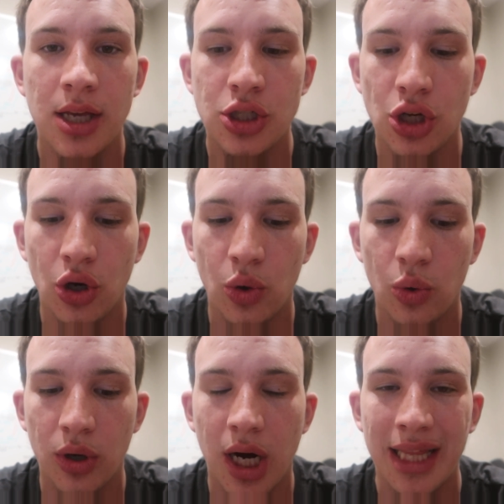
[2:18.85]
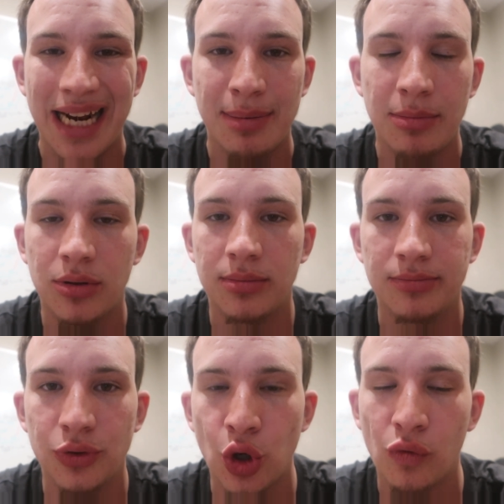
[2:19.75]
So a lot of people
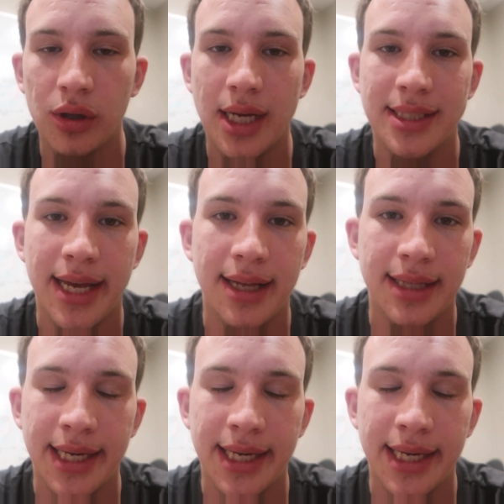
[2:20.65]
don't realize that.